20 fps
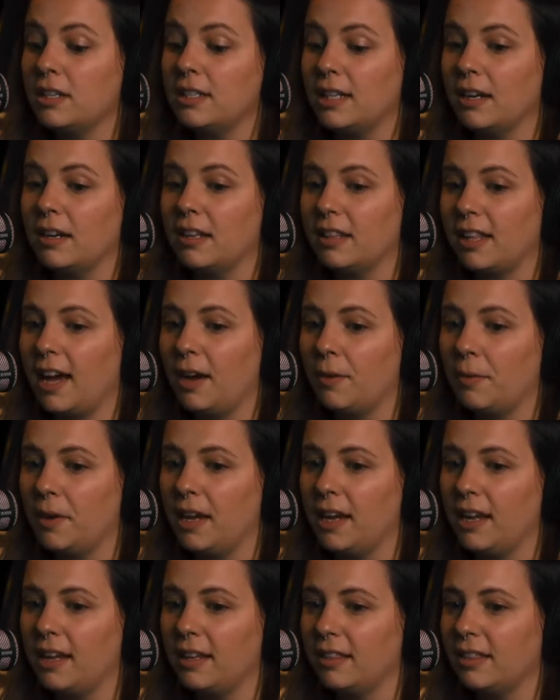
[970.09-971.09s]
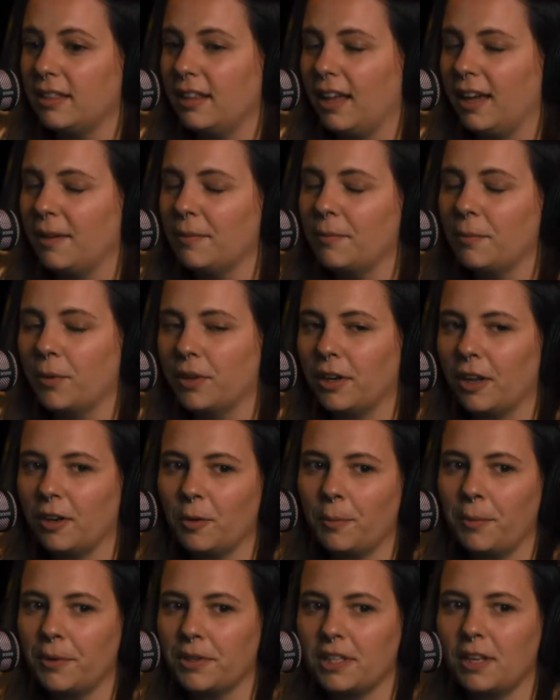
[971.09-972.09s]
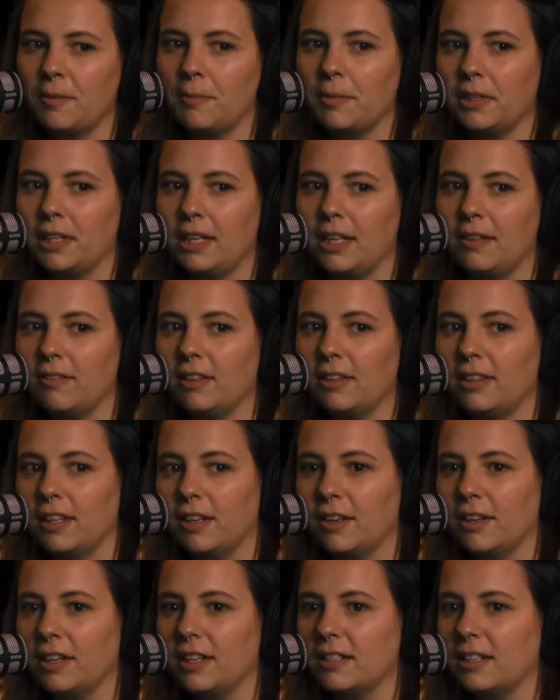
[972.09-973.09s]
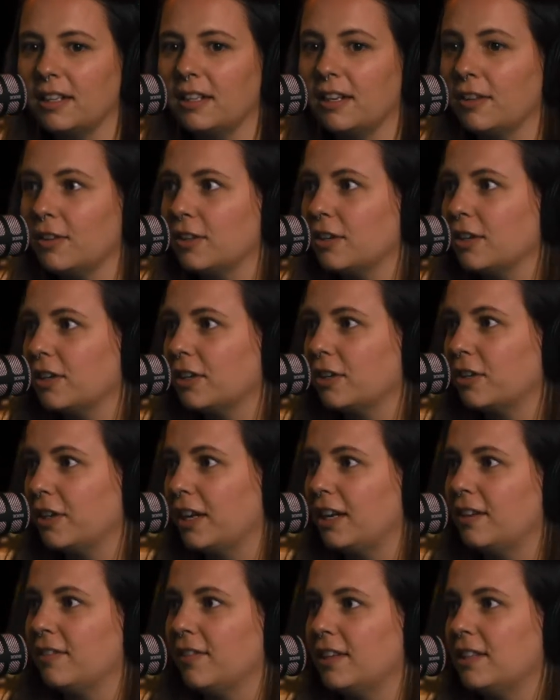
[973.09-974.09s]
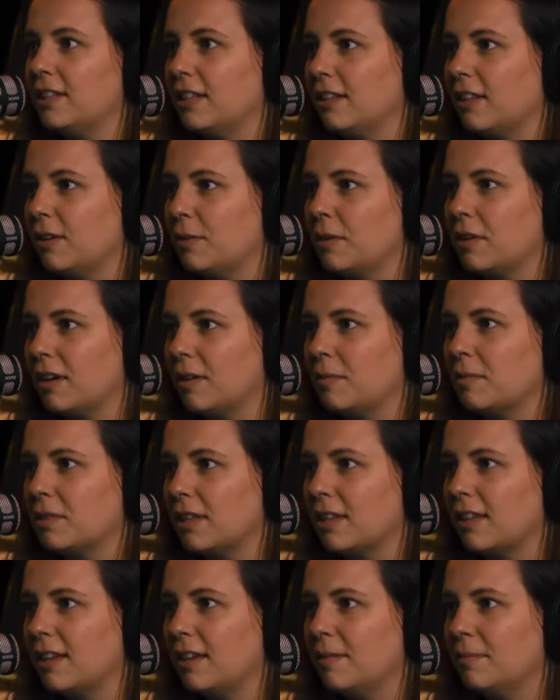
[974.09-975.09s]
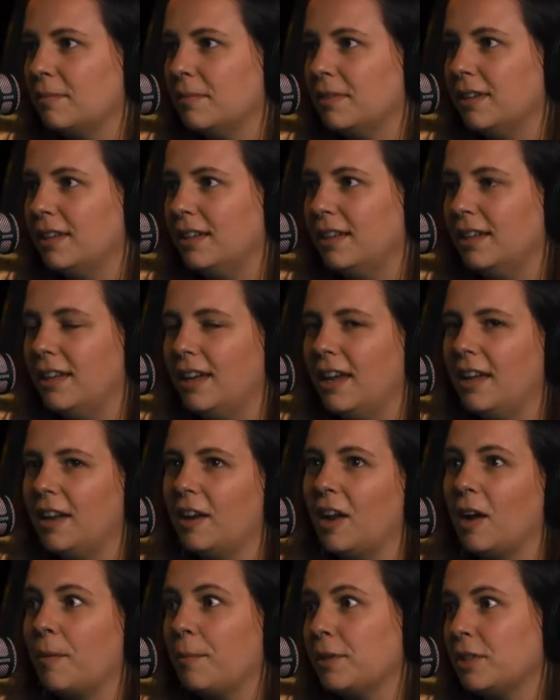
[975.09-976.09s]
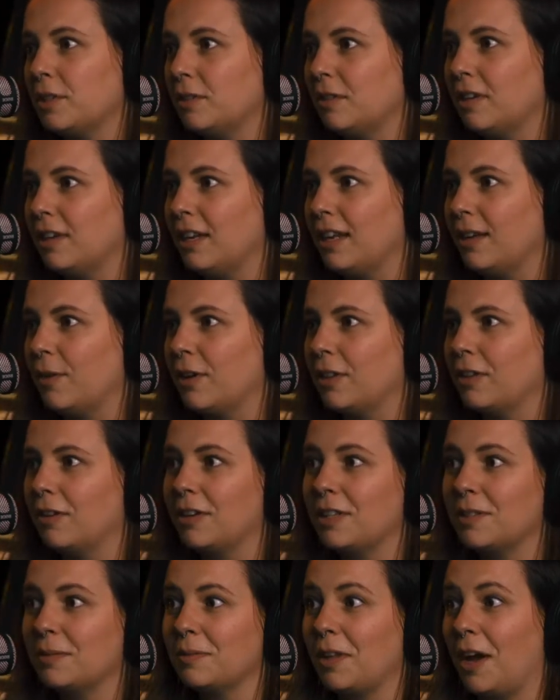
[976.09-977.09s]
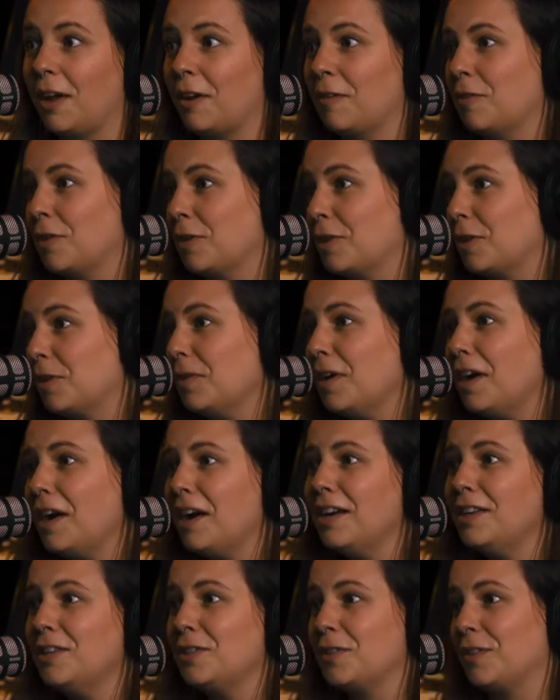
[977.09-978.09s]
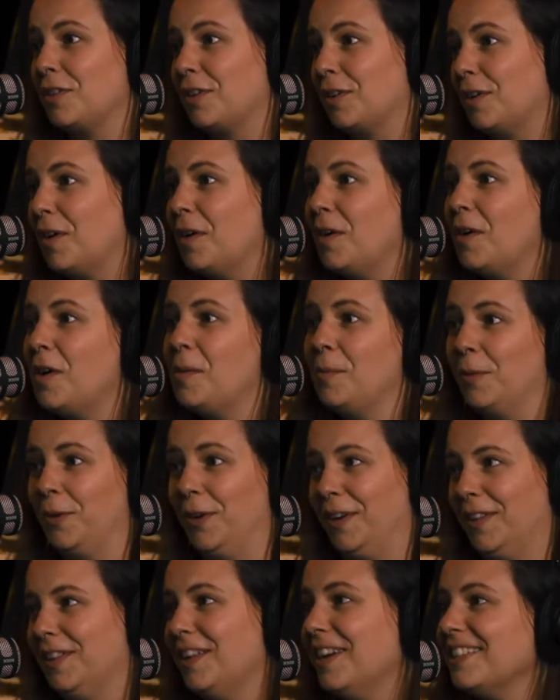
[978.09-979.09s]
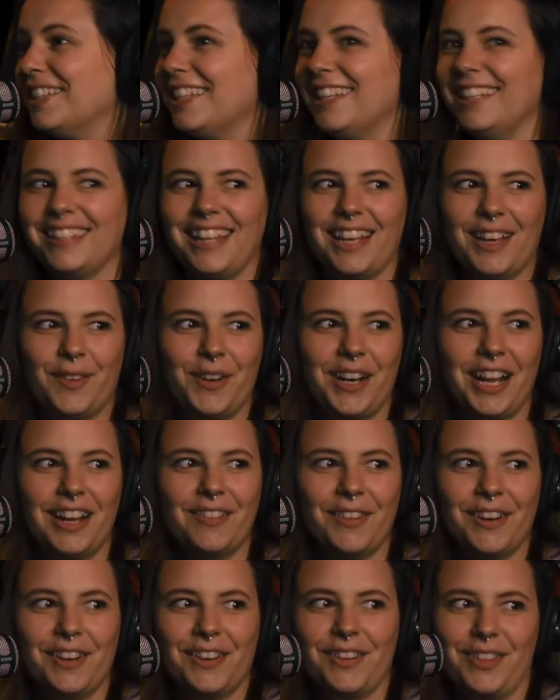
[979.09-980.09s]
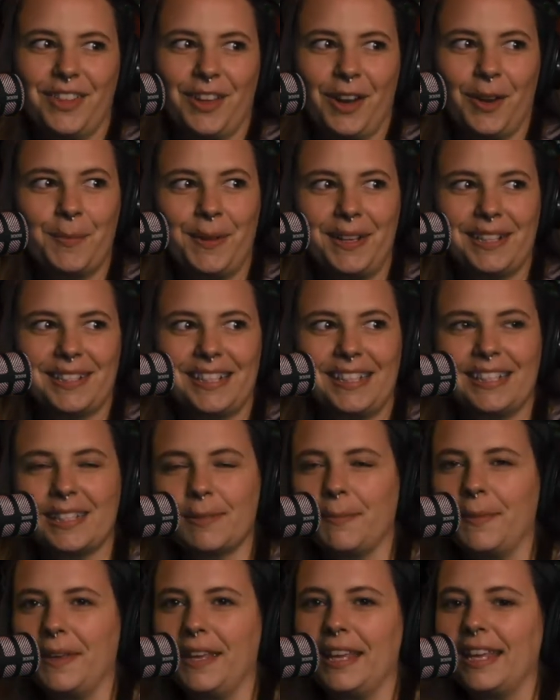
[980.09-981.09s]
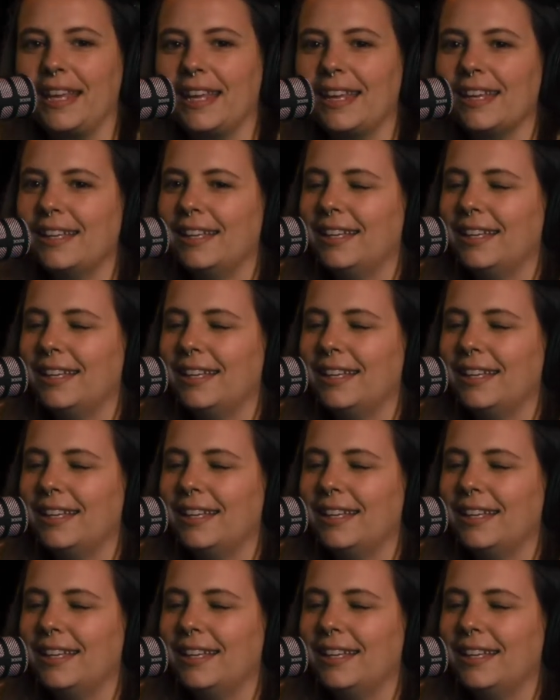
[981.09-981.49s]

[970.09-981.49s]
down that way, I 100% believe that there is another creative idea that will come to them and an opportunity, whether it's out of their garage or their home or a closet, like whatever their business be,